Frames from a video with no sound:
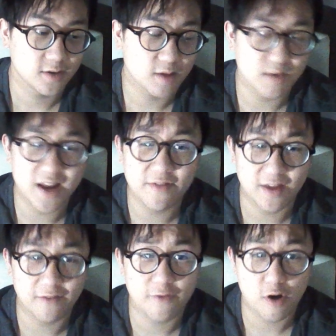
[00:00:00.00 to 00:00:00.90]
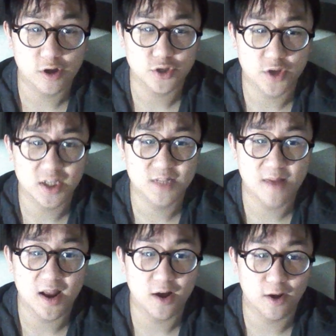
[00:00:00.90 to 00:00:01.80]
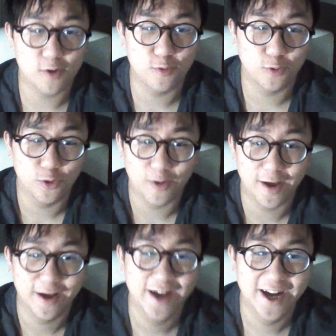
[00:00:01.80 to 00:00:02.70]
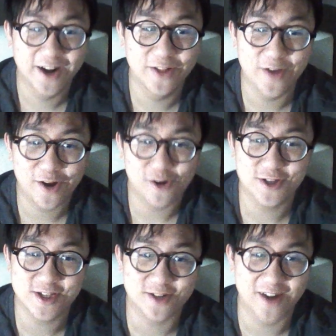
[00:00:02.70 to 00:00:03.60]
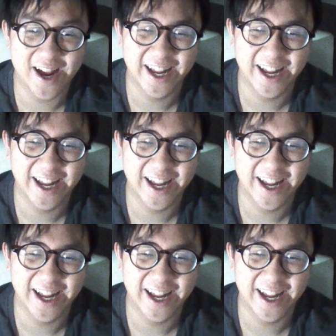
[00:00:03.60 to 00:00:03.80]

I'm leaving that fart so you can smell it all the way, all the way across the screen.